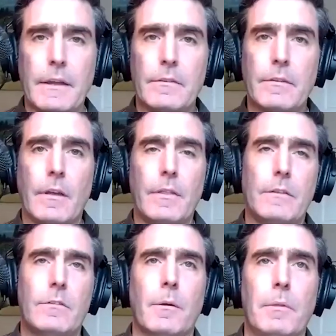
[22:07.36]
that's
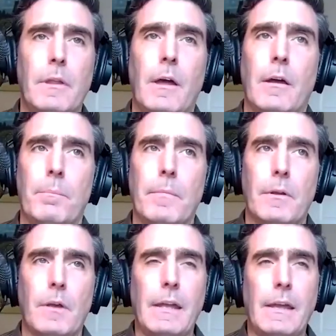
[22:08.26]

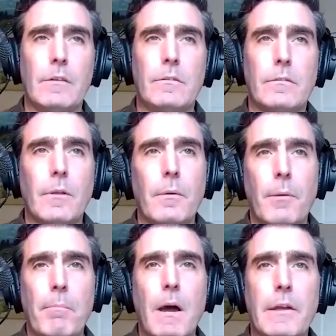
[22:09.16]
I guess the
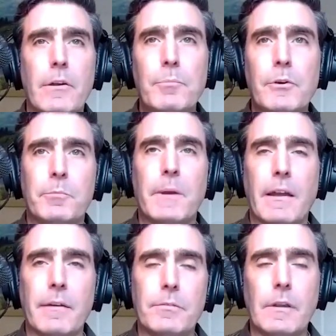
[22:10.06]
mild pushback
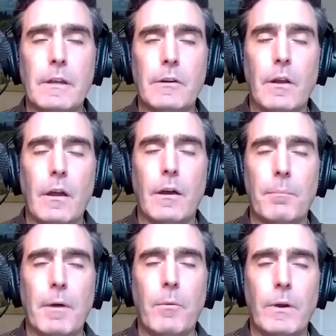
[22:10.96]
I've seen
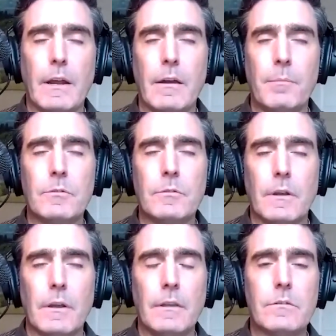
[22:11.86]
when it comes
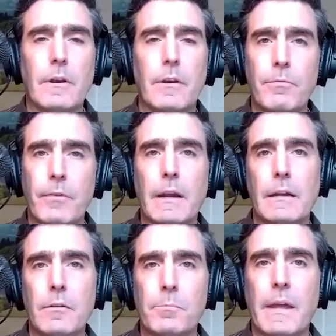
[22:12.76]
to incidental
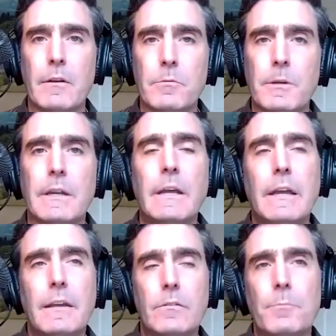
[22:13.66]
findings management
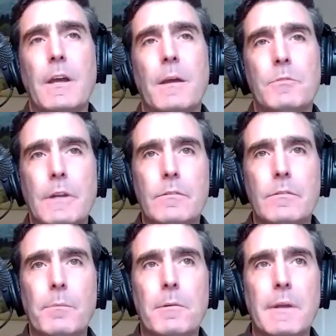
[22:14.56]
sometimes does
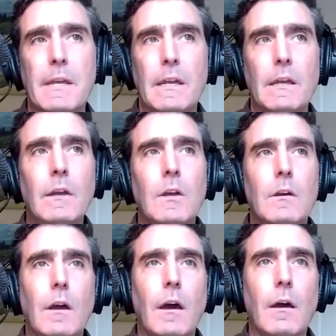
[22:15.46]
seem to be,
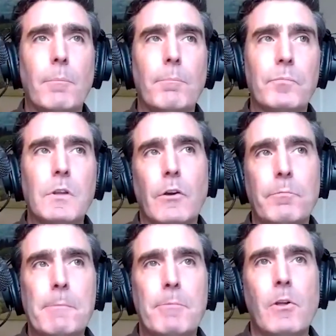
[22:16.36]
if
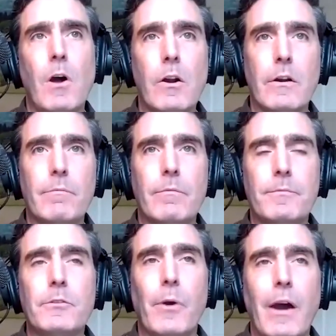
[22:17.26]
people aren't
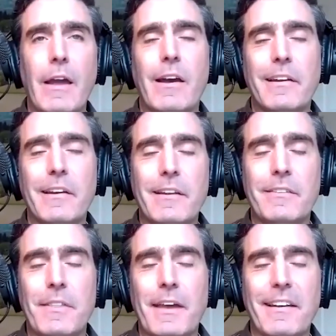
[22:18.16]
too high on it,
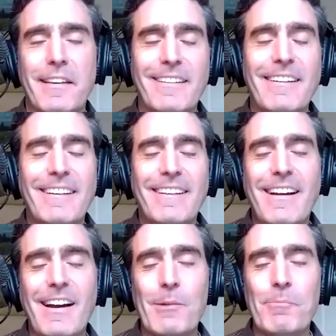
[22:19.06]
is that
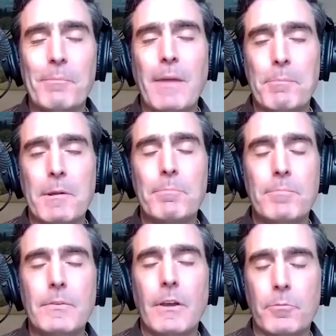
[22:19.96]
it maybe
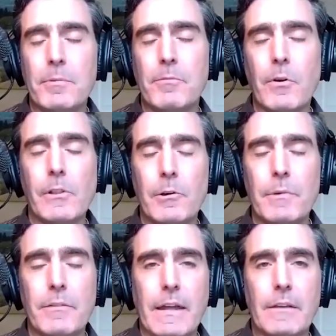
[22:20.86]
does provoke a little bit
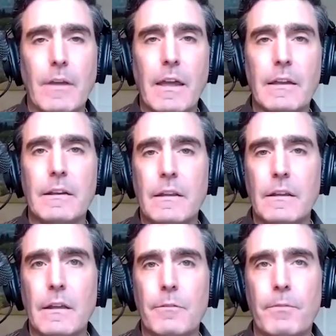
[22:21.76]
of anxiety
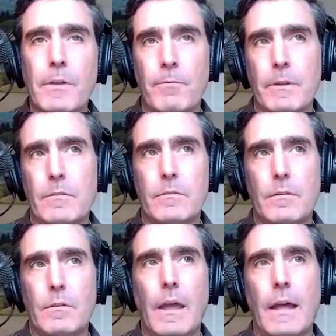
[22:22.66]
if it's
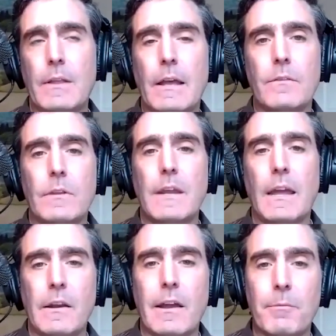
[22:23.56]
at the end of the day
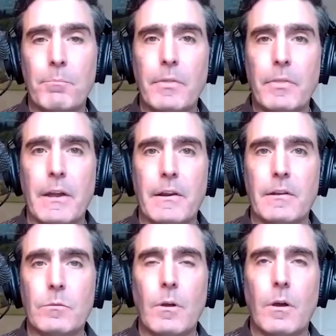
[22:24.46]
not
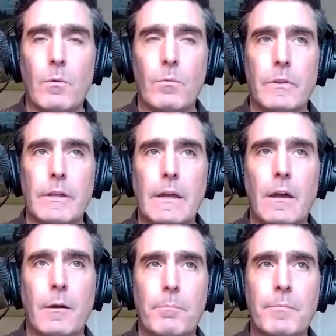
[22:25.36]
a really
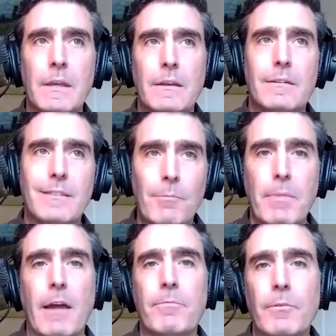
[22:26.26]

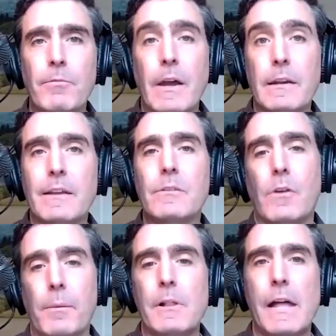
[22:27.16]
impactful finding.
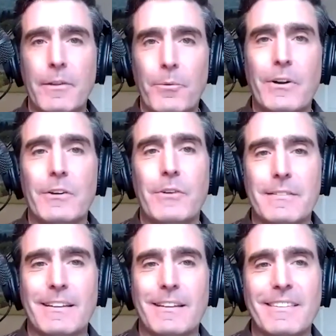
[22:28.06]
So I'm glad that we're
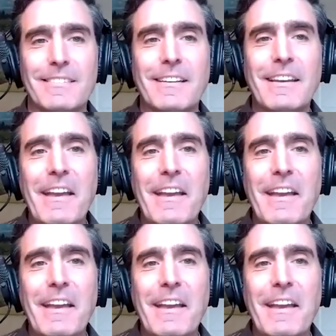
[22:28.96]
addressing this.